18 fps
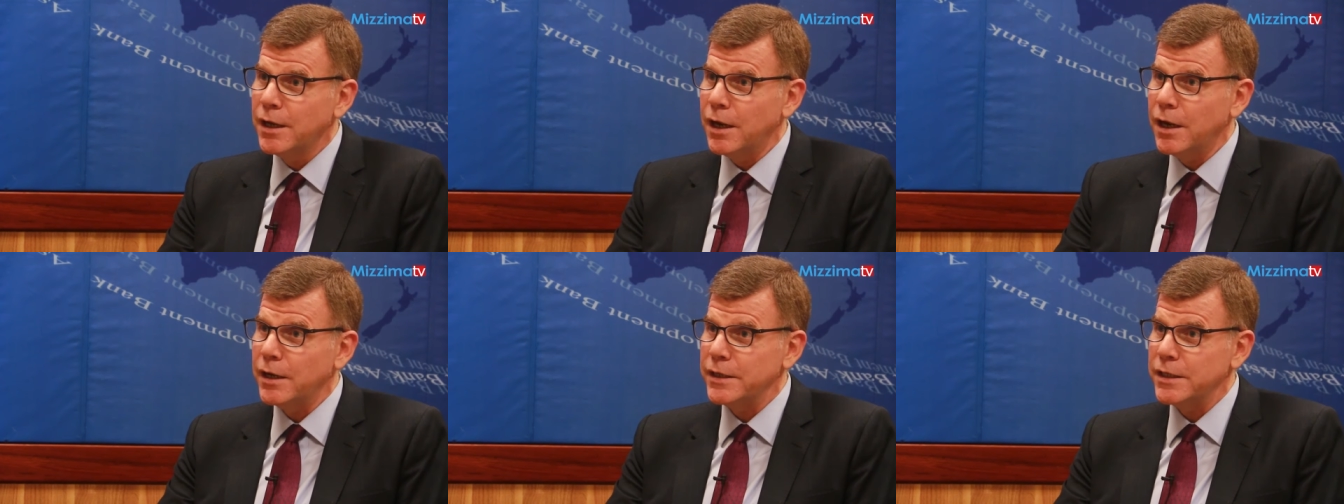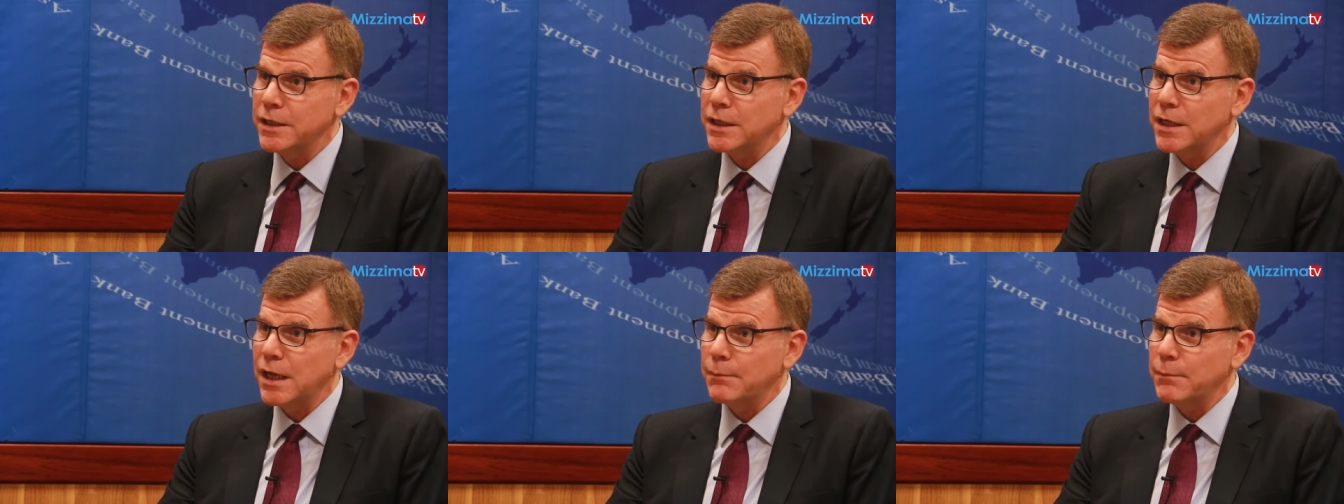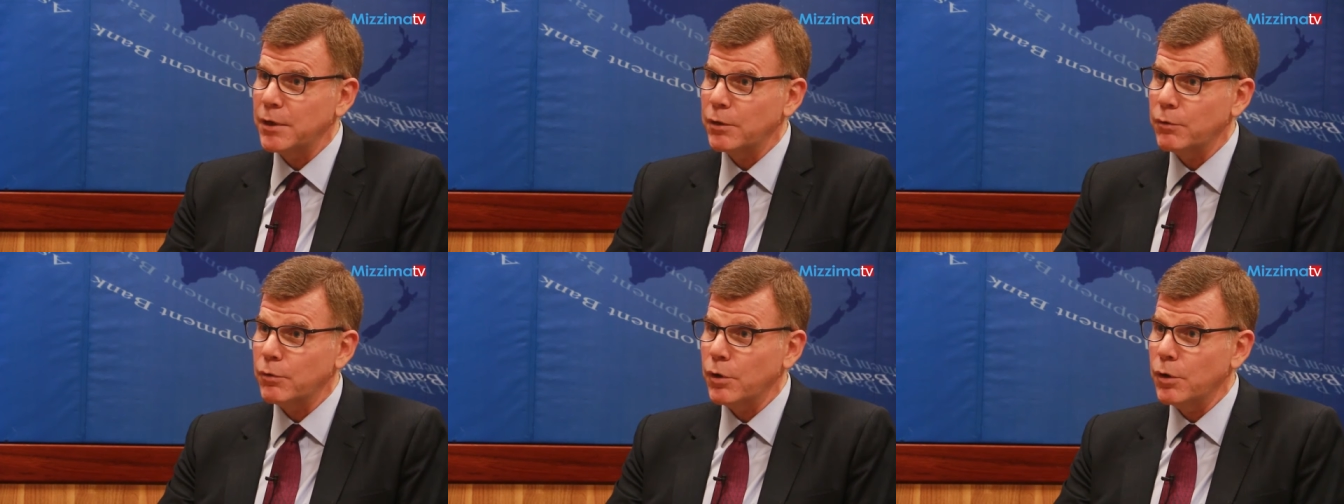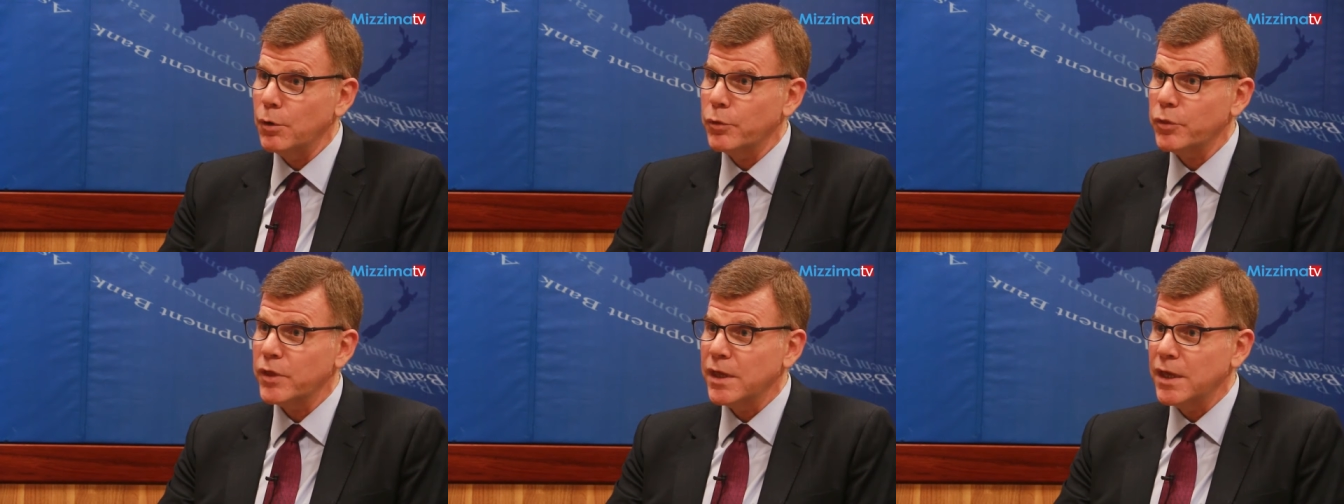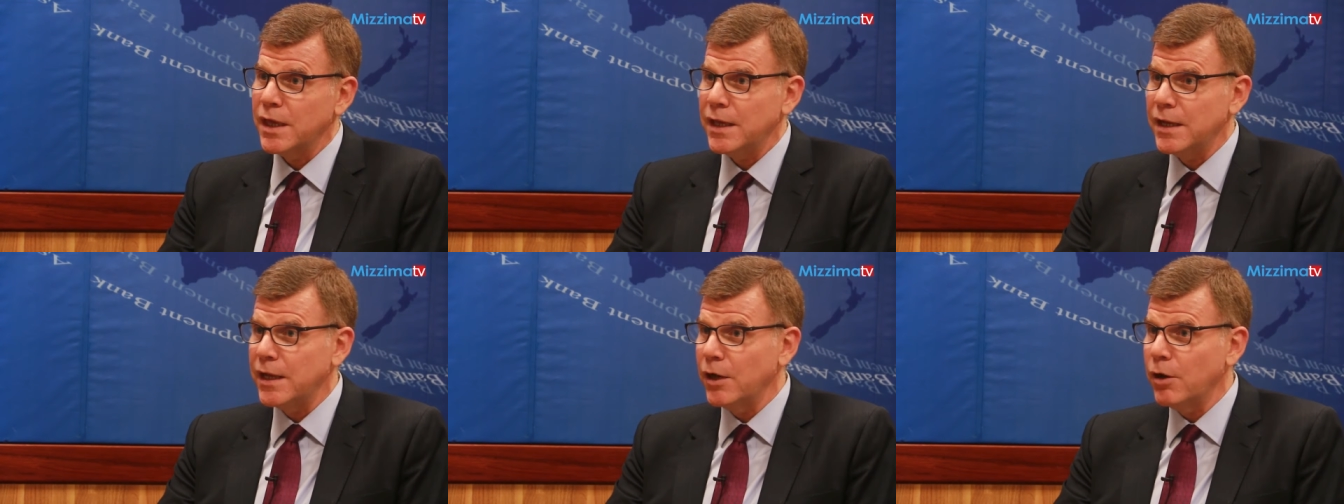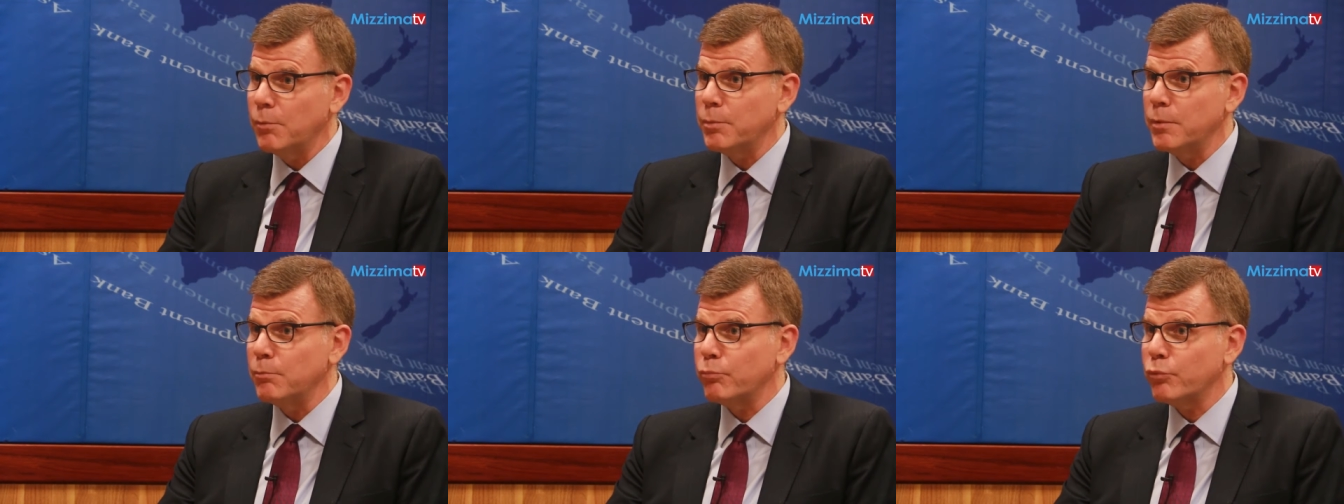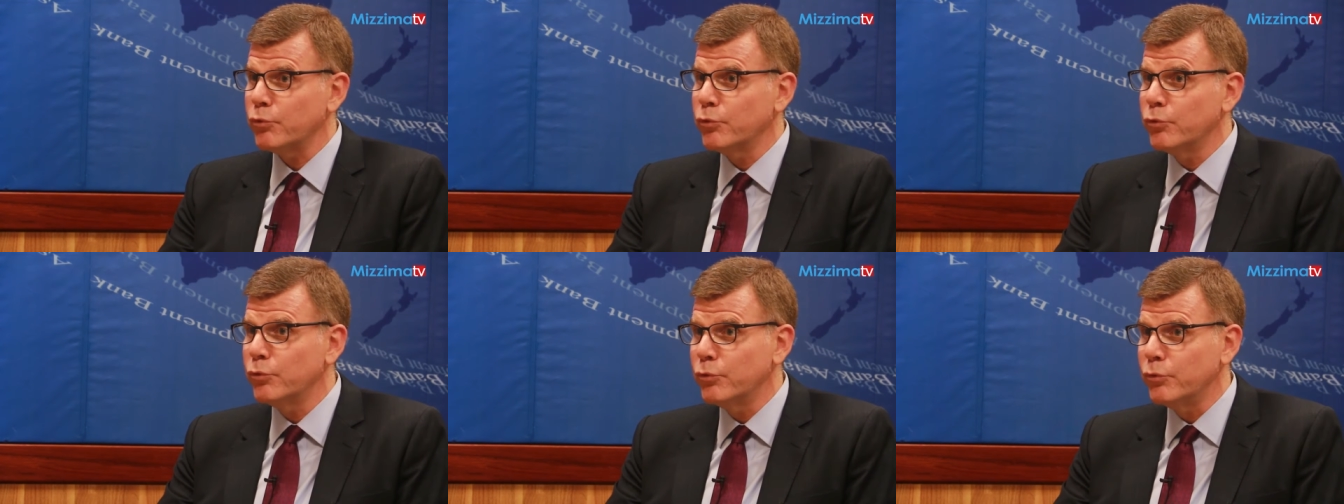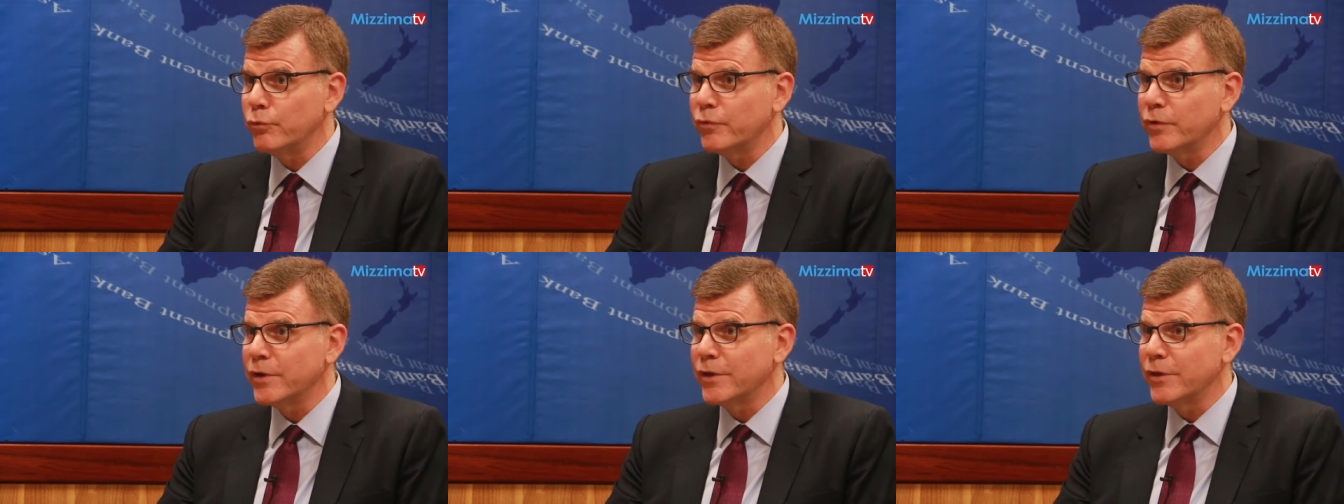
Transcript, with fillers: uh, economic growth and help improve